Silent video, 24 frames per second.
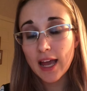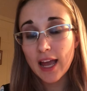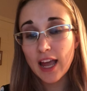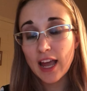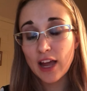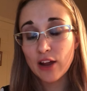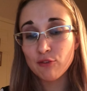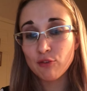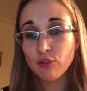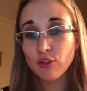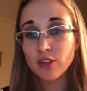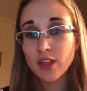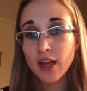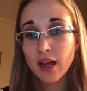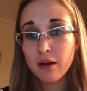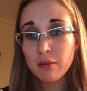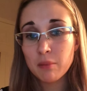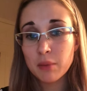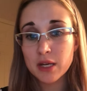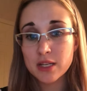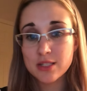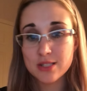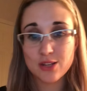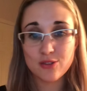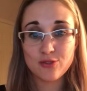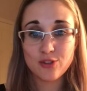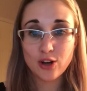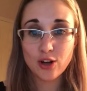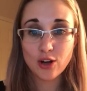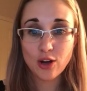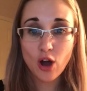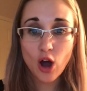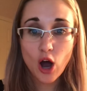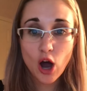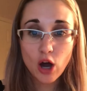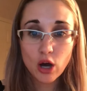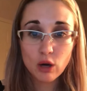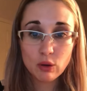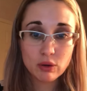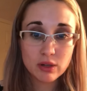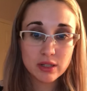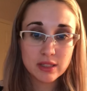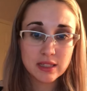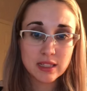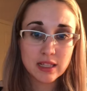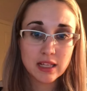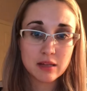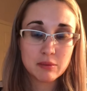And for them, it's a very
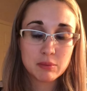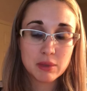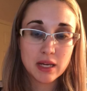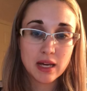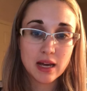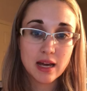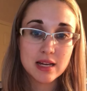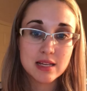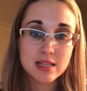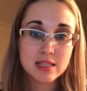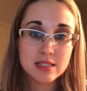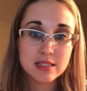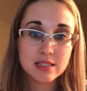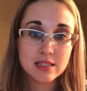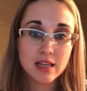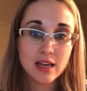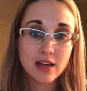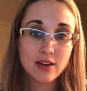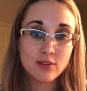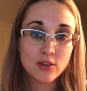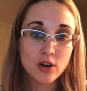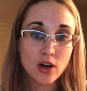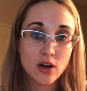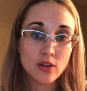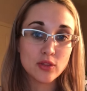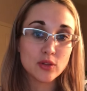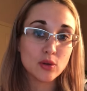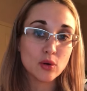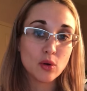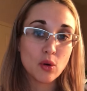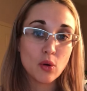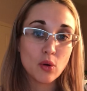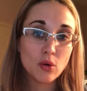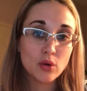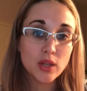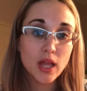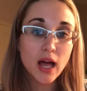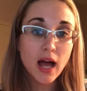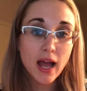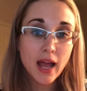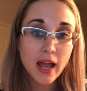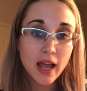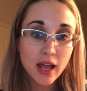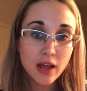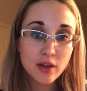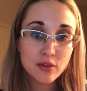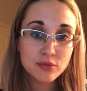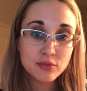awkward thing because they've gone their whole
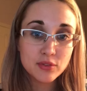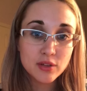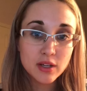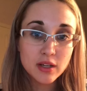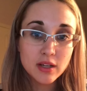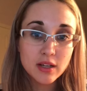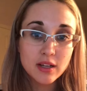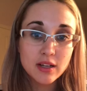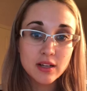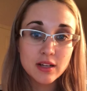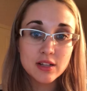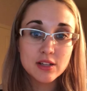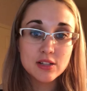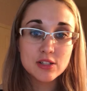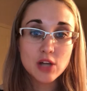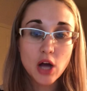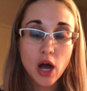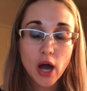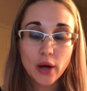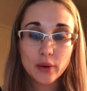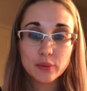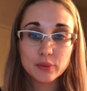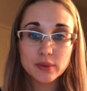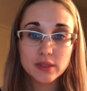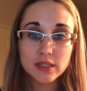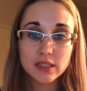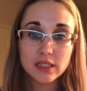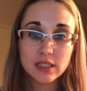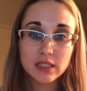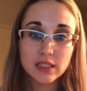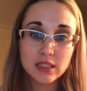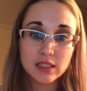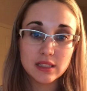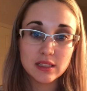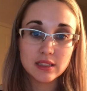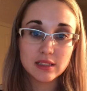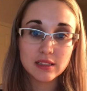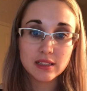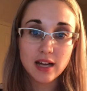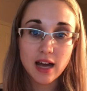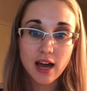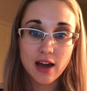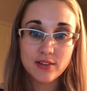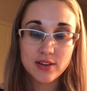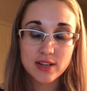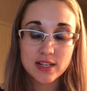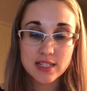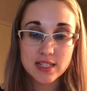life not really
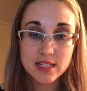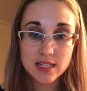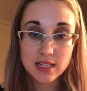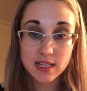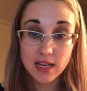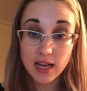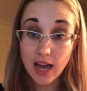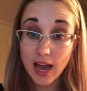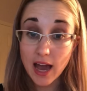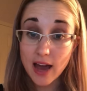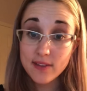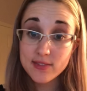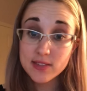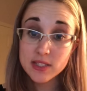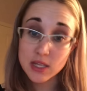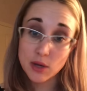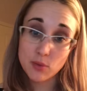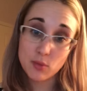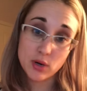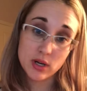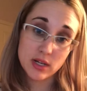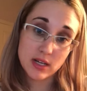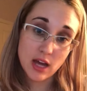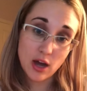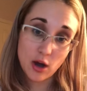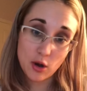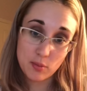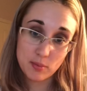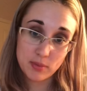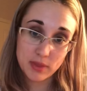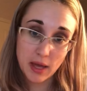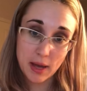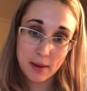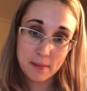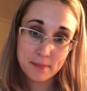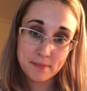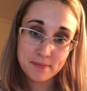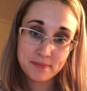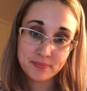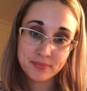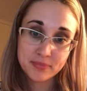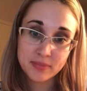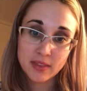having to have someone help them.